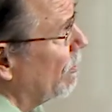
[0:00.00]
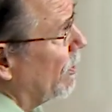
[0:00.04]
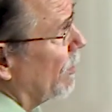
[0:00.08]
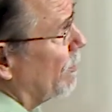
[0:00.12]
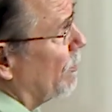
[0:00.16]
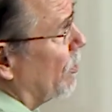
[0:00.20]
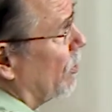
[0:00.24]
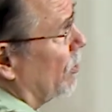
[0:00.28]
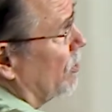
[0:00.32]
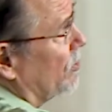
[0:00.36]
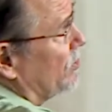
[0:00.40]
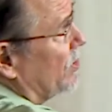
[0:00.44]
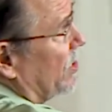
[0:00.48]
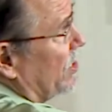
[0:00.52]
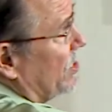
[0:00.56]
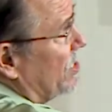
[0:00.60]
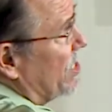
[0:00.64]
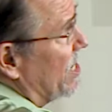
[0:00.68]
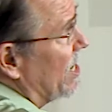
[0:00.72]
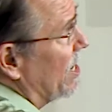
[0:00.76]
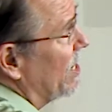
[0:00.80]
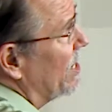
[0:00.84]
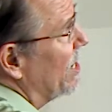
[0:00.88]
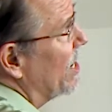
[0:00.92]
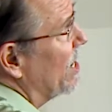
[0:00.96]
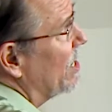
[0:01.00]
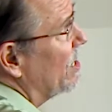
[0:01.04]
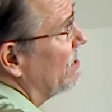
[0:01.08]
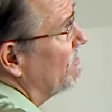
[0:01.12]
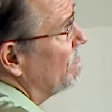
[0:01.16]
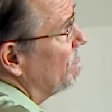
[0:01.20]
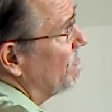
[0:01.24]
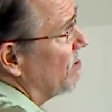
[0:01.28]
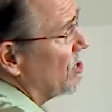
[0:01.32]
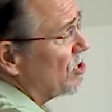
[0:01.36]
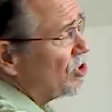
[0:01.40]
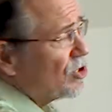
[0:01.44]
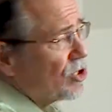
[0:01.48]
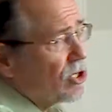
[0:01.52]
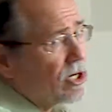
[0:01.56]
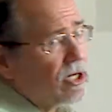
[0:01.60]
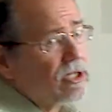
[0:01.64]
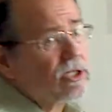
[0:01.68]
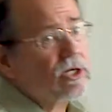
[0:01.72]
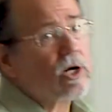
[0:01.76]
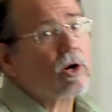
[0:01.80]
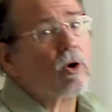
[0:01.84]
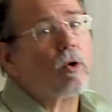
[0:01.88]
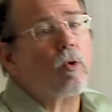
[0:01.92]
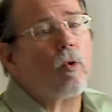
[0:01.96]
proposed that DNA can function as
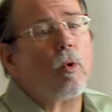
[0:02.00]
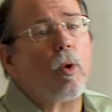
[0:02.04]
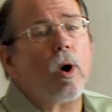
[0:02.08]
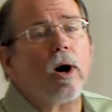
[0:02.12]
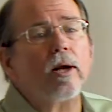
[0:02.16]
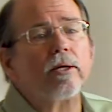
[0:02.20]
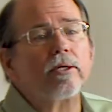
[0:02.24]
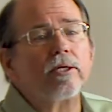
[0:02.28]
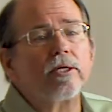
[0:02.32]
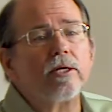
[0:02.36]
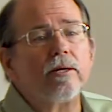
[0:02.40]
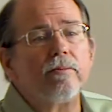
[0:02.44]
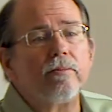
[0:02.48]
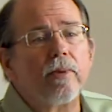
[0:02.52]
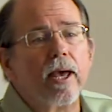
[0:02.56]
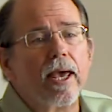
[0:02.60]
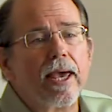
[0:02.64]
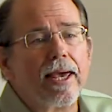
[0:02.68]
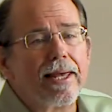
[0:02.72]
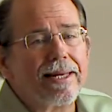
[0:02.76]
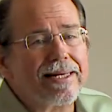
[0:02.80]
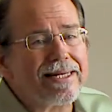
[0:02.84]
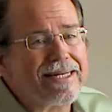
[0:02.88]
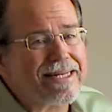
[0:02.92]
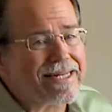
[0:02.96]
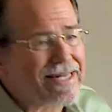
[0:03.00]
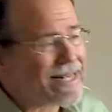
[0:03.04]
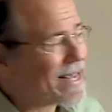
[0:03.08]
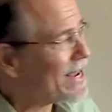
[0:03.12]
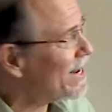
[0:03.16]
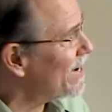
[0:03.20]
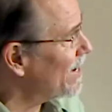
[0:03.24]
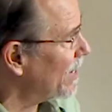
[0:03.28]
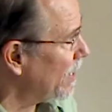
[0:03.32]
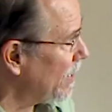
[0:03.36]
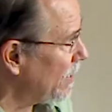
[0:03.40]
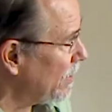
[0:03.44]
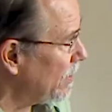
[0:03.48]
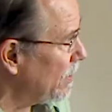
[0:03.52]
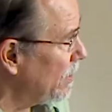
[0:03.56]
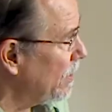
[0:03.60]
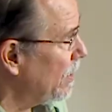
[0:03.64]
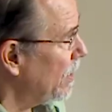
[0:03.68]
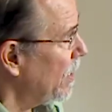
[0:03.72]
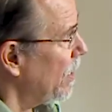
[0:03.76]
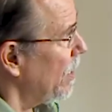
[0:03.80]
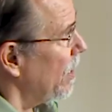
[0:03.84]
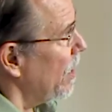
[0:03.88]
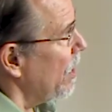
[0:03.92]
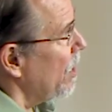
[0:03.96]
a quantum antenna
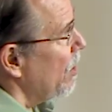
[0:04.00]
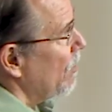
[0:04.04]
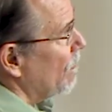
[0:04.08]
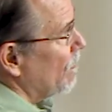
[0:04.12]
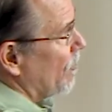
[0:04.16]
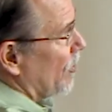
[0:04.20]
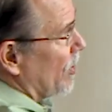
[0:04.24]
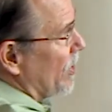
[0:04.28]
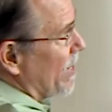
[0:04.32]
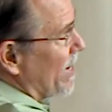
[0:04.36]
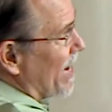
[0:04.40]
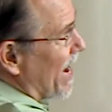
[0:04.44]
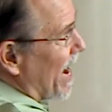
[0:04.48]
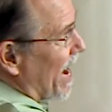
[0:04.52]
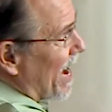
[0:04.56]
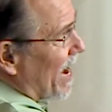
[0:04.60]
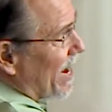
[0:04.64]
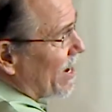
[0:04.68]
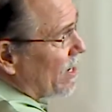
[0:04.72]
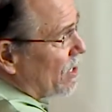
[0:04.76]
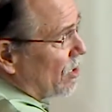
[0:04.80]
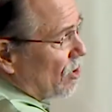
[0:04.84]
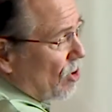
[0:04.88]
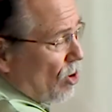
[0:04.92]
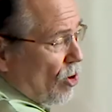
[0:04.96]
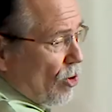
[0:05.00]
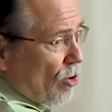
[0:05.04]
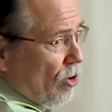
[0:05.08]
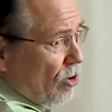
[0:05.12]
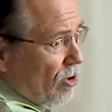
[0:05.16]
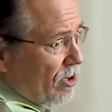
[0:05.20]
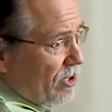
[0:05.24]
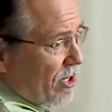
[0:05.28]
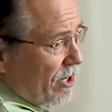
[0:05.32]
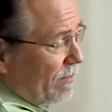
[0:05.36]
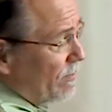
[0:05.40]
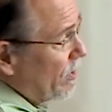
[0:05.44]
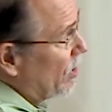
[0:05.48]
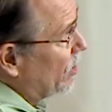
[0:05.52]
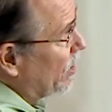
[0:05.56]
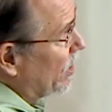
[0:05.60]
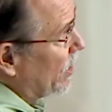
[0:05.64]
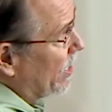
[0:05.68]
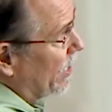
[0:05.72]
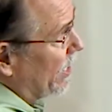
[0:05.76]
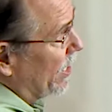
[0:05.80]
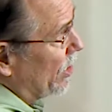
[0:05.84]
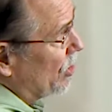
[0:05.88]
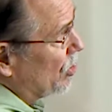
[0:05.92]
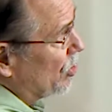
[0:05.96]
for non-local
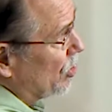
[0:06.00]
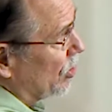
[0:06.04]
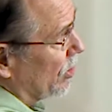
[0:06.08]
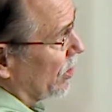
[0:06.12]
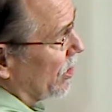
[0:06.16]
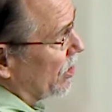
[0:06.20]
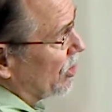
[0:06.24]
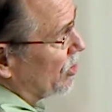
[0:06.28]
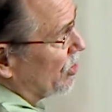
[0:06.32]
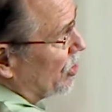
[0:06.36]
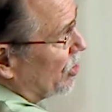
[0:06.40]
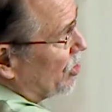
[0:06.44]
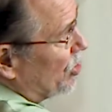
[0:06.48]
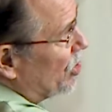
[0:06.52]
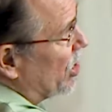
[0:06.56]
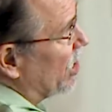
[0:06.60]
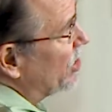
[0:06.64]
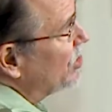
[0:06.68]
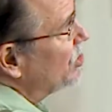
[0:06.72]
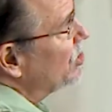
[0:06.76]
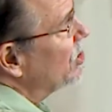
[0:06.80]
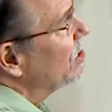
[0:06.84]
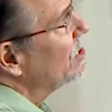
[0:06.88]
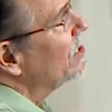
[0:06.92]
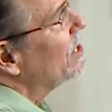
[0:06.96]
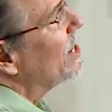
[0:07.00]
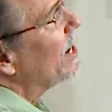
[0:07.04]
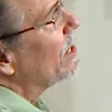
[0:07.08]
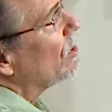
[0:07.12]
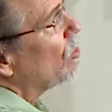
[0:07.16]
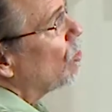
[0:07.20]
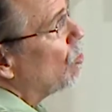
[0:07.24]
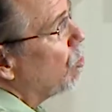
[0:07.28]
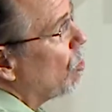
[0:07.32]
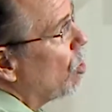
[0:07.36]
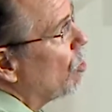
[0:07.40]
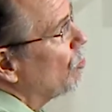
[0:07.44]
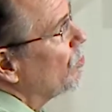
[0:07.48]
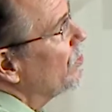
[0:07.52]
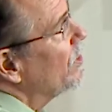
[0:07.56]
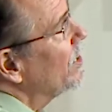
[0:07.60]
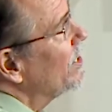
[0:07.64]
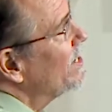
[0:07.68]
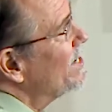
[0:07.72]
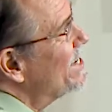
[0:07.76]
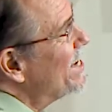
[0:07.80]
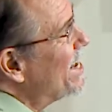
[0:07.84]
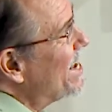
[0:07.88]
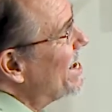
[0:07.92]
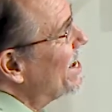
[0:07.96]
communication. He suggested that, quote, the
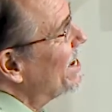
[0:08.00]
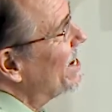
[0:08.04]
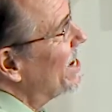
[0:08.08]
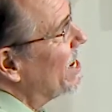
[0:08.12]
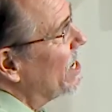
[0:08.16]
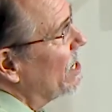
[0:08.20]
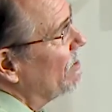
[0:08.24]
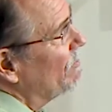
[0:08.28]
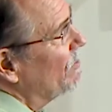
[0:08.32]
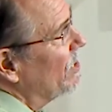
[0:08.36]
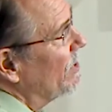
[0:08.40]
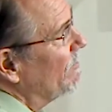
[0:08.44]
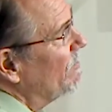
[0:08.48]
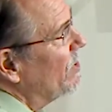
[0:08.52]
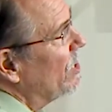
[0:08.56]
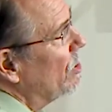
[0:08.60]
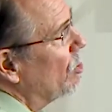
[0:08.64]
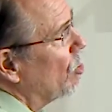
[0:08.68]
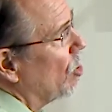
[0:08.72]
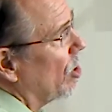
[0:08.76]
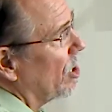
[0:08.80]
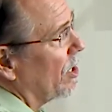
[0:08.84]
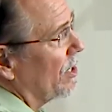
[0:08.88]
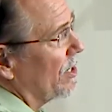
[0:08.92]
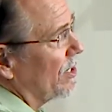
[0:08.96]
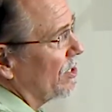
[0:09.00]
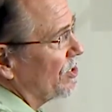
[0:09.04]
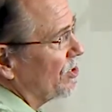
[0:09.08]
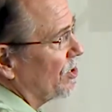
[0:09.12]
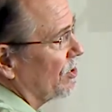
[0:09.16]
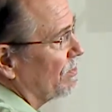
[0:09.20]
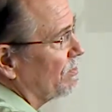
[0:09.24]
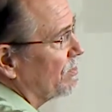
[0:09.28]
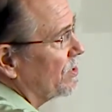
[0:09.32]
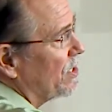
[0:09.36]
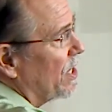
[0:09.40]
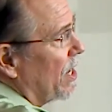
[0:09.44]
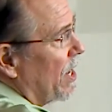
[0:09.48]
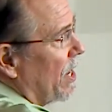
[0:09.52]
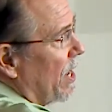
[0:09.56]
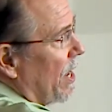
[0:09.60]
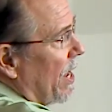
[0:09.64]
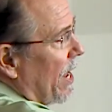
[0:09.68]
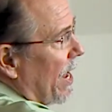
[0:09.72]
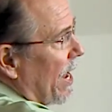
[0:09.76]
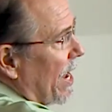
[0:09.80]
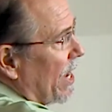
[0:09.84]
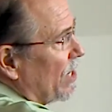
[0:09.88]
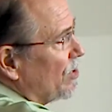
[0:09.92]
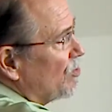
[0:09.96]
DNA of living organisms
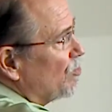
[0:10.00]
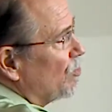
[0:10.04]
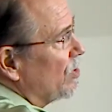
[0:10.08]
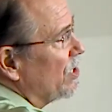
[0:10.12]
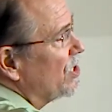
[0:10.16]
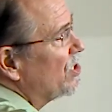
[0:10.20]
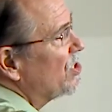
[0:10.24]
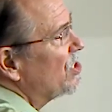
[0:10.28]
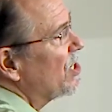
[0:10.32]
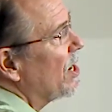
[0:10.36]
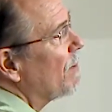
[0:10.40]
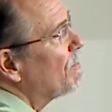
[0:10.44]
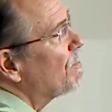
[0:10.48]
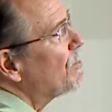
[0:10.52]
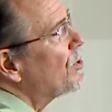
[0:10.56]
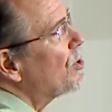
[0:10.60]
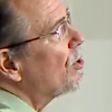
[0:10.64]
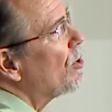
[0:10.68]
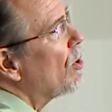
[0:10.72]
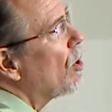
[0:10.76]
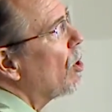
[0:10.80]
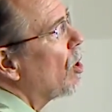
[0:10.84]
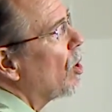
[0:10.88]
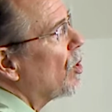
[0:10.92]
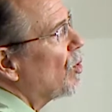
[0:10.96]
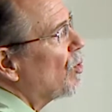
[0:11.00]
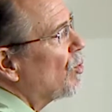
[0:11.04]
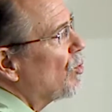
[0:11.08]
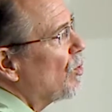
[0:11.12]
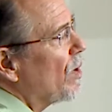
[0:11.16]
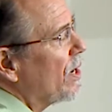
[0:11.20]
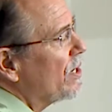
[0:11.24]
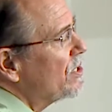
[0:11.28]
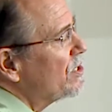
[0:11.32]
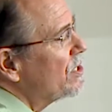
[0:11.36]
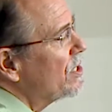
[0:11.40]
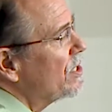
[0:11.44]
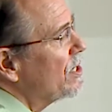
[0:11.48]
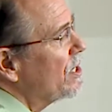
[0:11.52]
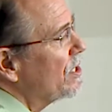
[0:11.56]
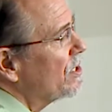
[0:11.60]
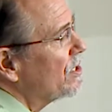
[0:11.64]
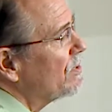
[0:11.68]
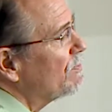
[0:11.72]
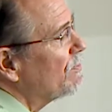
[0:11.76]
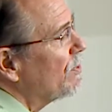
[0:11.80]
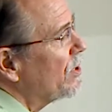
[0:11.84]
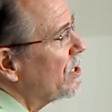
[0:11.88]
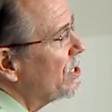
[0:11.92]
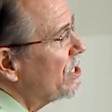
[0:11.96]
has receptor or resonance
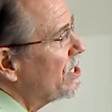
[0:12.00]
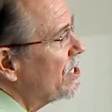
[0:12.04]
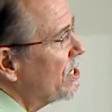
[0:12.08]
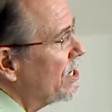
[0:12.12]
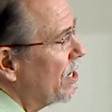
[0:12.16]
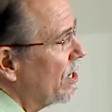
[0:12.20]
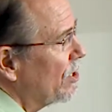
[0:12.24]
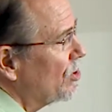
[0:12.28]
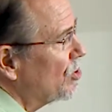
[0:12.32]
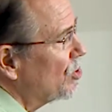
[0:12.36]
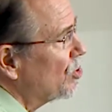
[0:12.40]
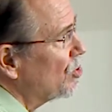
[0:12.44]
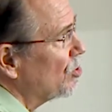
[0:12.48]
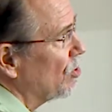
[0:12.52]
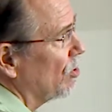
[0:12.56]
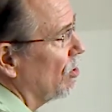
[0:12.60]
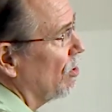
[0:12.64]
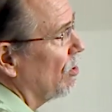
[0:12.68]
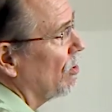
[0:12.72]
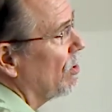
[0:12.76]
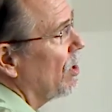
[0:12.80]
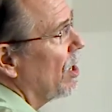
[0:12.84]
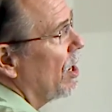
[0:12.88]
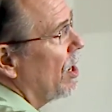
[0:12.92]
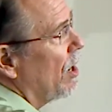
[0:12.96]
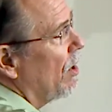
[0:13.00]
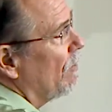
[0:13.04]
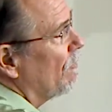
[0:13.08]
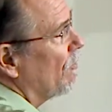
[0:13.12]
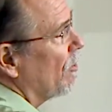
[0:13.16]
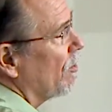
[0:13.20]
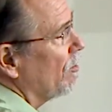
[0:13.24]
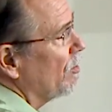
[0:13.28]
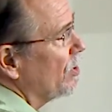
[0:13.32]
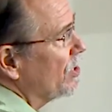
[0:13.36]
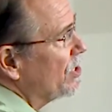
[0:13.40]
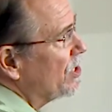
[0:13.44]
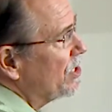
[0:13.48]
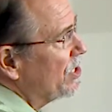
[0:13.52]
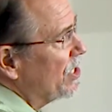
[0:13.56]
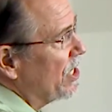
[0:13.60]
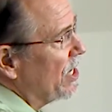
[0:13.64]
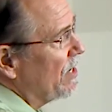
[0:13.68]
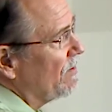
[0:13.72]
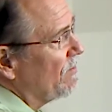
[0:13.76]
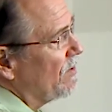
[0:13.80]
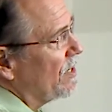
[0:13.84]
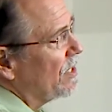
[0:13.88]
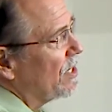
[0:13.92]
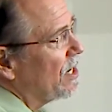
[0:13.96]
potential for
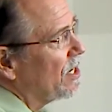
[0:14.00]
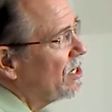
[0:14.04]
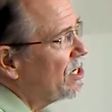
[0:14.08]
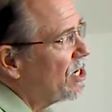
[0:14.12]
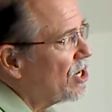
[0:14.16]
receiving and